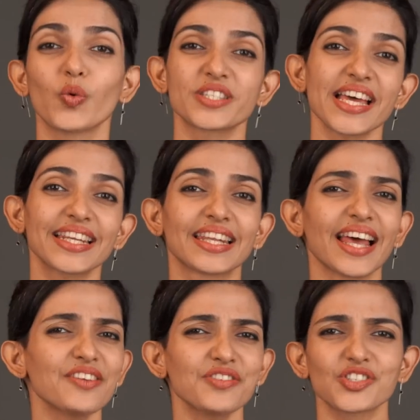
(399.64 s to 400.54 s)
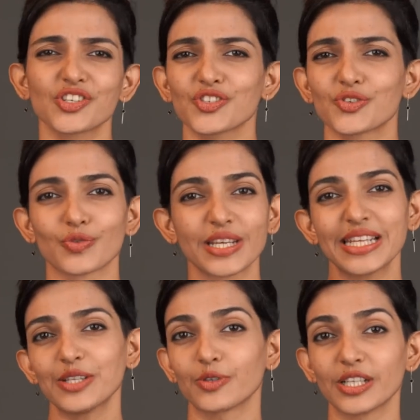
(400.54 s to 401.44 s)
was that life is just
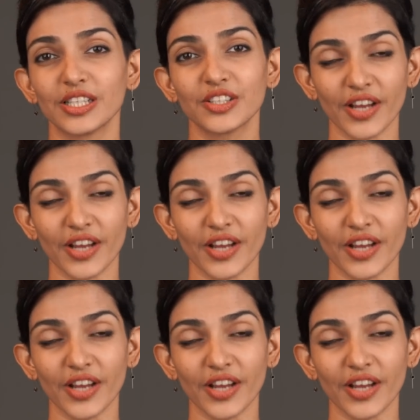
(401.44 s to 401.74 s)
really, really